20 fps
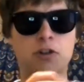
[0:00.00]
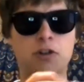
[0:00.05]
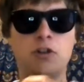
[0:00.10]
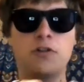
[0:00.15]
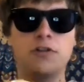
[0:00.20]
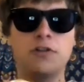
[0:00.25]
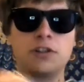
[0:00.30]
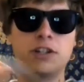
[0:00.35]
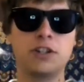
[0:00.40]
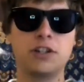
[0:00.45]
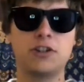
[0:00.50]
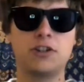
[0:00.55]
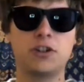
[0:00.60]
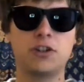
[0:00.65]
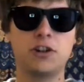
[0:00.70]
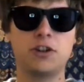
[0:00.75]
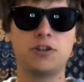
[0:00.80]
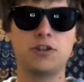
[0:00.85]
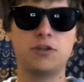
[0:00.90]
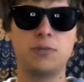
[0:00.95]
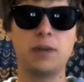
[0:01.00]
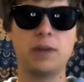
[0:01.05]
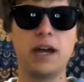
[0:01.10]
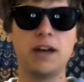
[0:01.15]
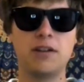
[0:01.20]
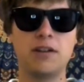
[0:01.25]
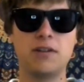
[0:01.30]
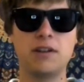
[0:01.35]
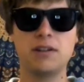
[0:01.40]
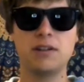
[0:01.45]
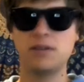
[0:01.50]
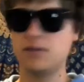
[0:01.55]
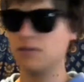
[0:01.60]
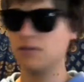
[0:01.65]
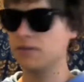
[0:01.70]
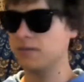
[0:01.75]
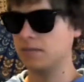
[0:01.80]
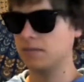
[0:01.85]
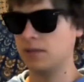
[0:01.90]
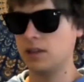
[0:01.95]
over discharge your batteries
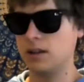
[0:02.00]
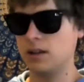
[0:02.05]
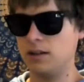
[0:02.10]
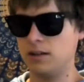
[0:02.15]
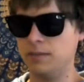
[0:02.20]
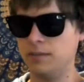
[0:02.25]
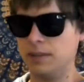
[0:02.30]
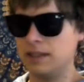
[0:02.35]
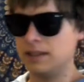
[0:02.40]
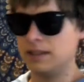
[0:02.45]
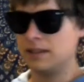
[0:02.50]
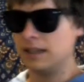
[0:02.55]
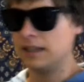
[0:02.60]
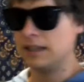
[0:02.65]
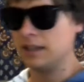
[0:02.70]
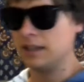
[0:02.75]
inside the